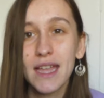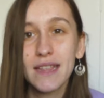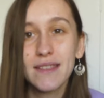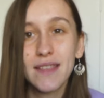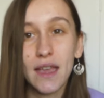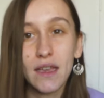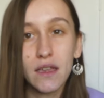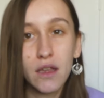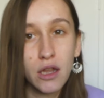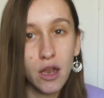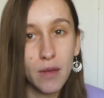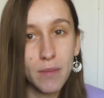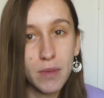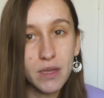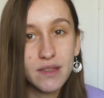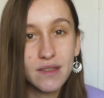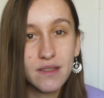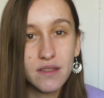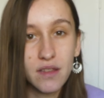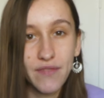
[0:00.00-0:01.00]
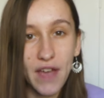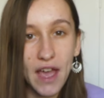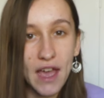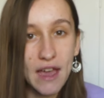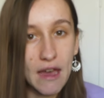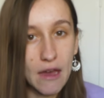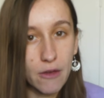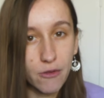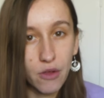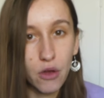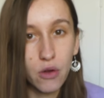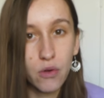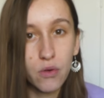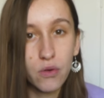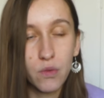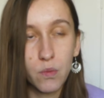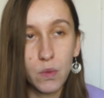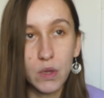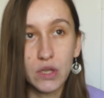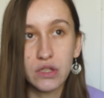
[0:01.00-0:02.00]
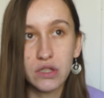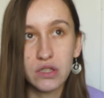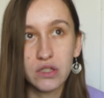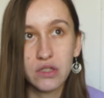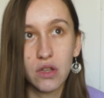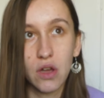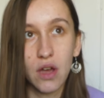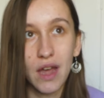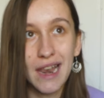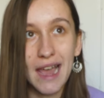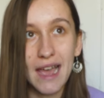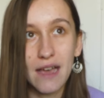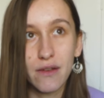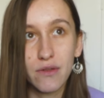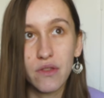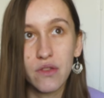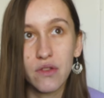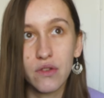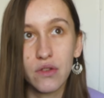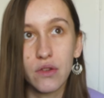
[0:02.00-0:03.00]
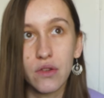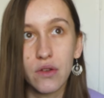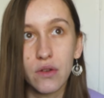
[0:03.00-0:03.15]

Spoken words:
10 kilometers of our household. We're just not allowed to,